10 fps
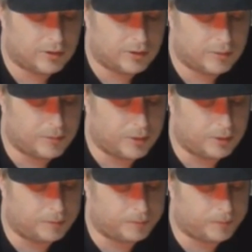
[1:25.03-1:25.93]
But
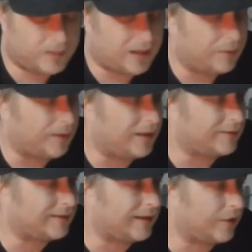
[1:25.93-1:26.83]
anyway, let's
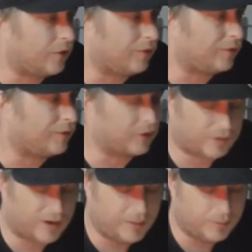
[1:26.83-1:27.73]
kick it off with the
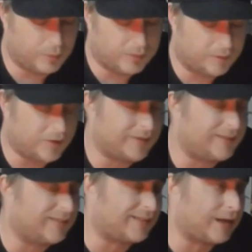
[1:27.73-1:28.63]
Great Muta
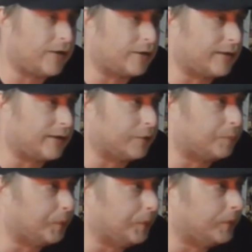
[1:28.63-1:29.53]
versus Doug
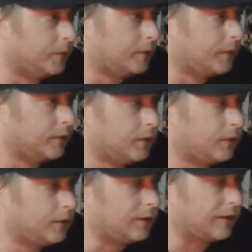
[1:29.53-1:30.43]
Gilbert.
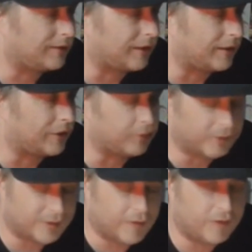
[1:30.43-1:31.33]
Doug
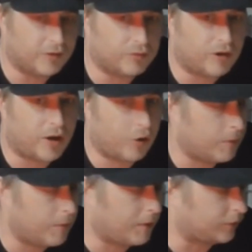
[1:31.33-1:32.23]
Gilbert's nothing to write home about.